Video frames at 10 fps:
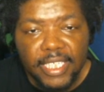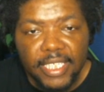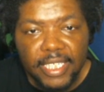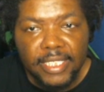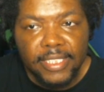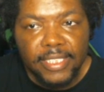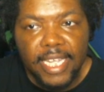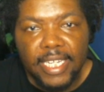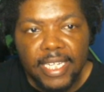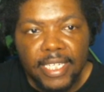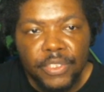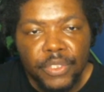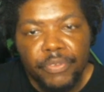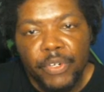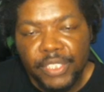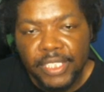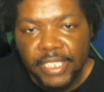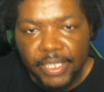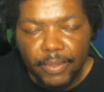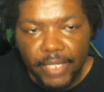is set in Universe
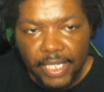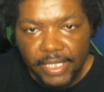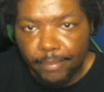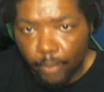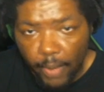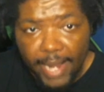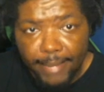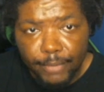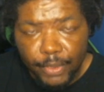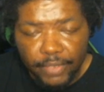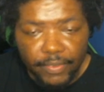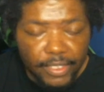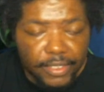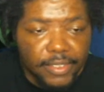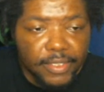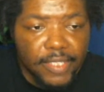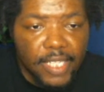Zero as the Prime universe.